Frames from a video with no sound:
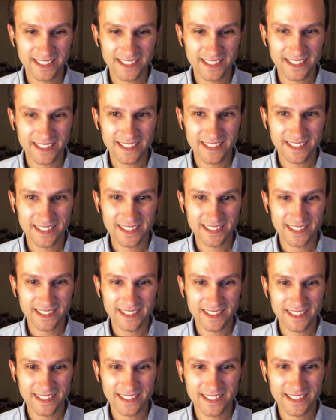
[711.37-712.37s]

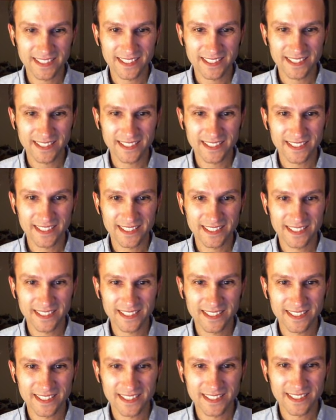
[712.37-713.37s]

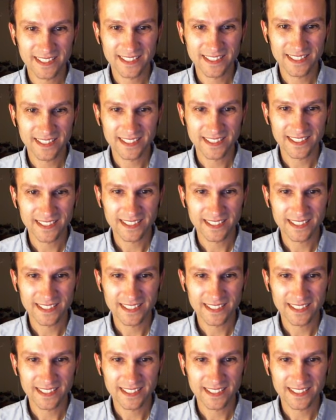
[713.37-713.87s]
(silent)